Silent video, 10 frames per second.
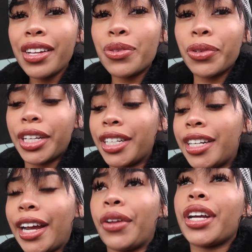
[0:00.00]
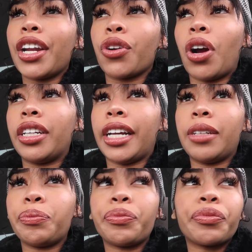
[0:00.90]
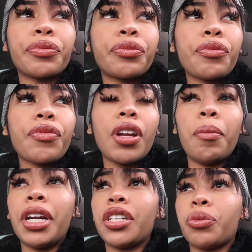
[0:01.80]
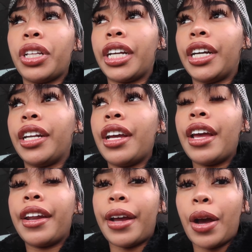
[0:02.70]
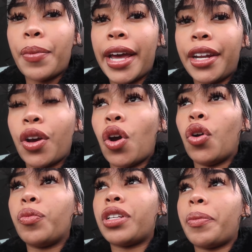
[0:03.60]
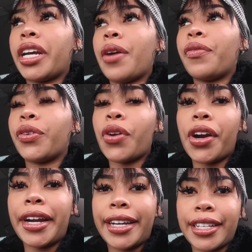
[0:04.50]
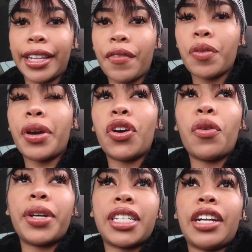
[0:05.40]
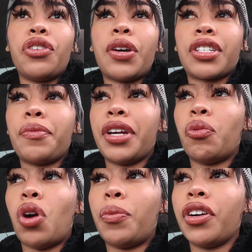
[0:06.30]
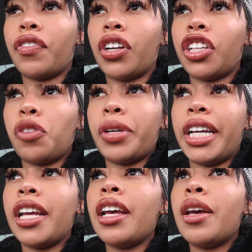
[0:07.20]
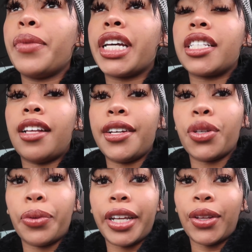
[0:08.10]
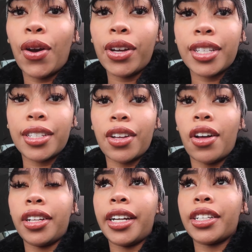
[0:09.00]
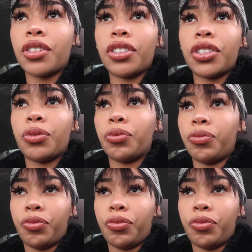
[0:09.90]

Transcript: It's really good today. I only got a grande, but it's really good. Now I'm heading home to pick up Ferrari because I left him at home because I knew I was going to be in Walmart for a little bit because lines are really long since the holidays are just